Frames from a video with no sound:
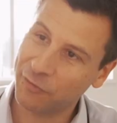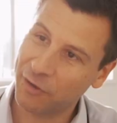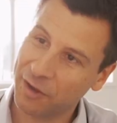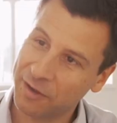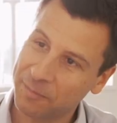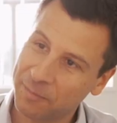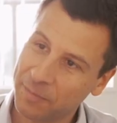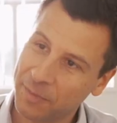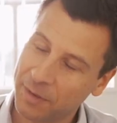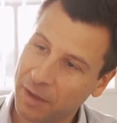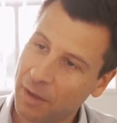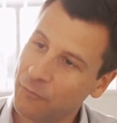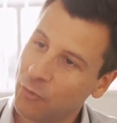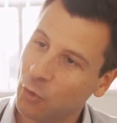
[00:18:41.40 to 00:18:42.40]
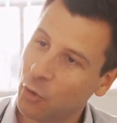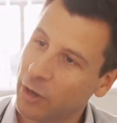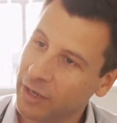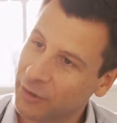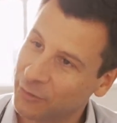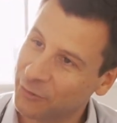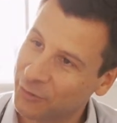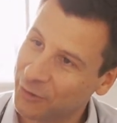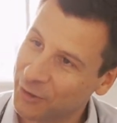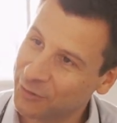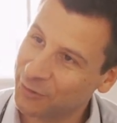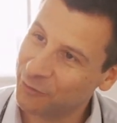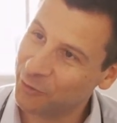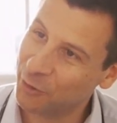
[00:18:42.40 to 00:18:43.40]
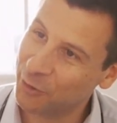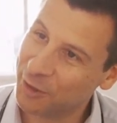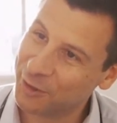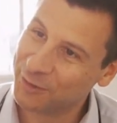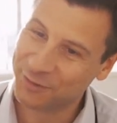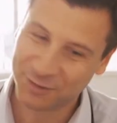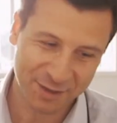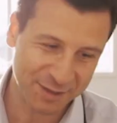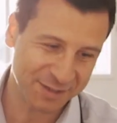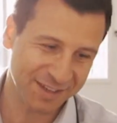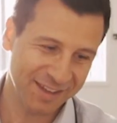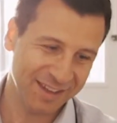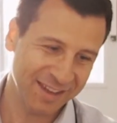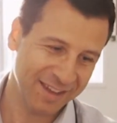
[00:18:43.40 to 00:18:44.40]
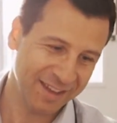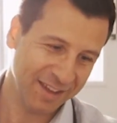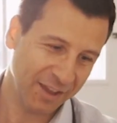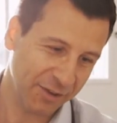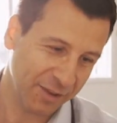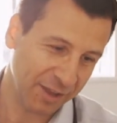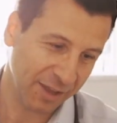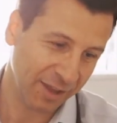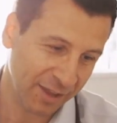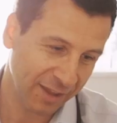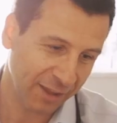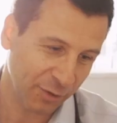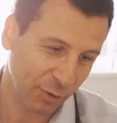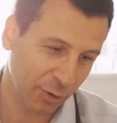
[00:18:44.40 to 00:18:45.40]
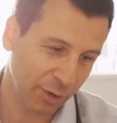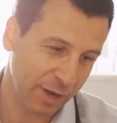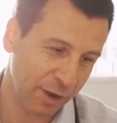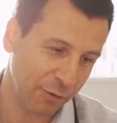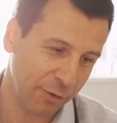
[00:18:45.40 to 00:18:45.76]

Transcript: Treatment may consist of both medications and therapeutic lifestyle change.